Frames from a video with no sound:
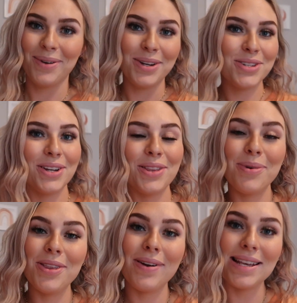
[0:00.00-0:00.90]
I wanted to share them
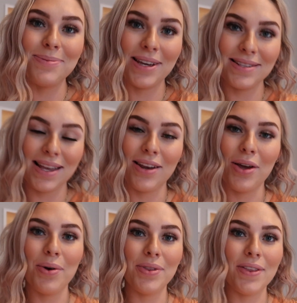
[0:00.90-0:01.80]
with you guys because I
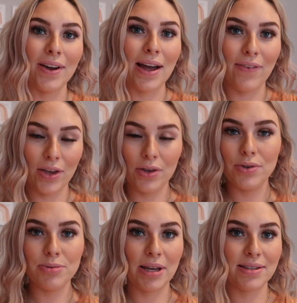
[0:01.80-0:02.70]
know that they're having a
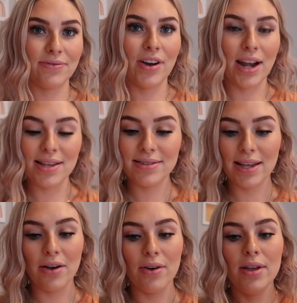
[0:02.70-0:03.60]
huge Black Friday
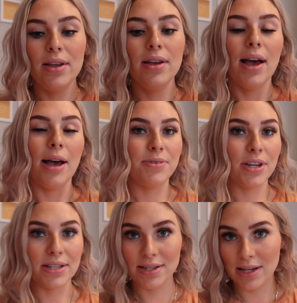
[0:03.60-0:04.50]
sale. Um, so you
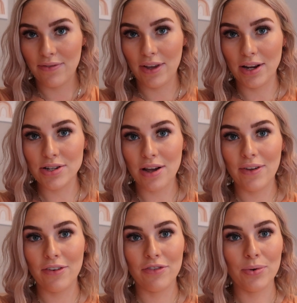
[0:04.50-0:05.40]
guys can take advantage of
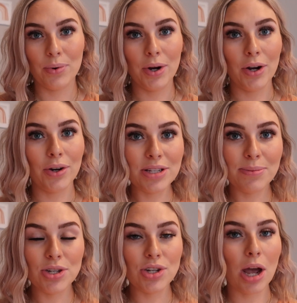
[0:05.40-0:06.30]
it for
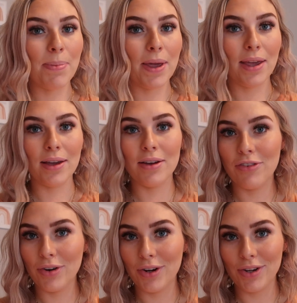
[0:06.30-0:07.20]
Christmas shopping,
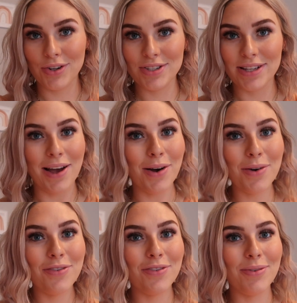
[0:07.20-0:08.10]
for
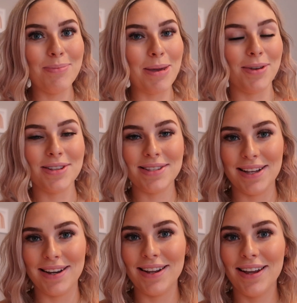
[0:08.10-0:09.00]
yourself. Maybe you could
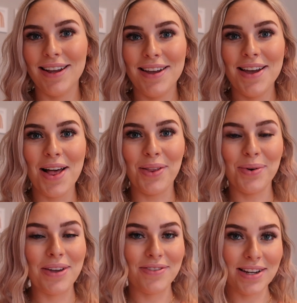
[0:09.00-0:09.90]
send a little
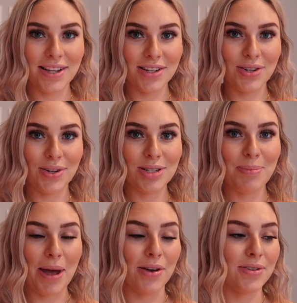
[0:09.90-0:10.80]
gift idea to your
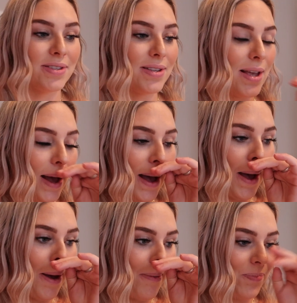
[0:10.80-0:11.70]
spouse
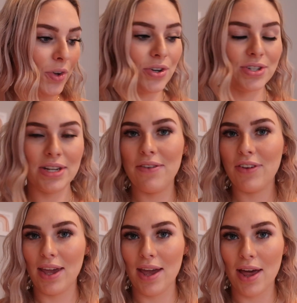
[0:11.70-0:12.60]
um, or your
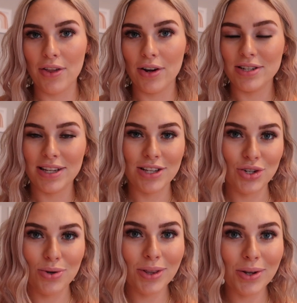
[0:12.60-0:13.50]
significant other to
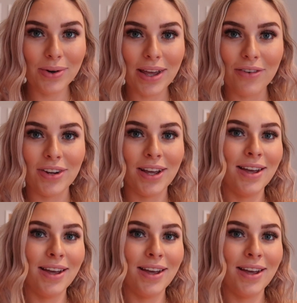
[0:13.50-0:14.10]
get you a little gift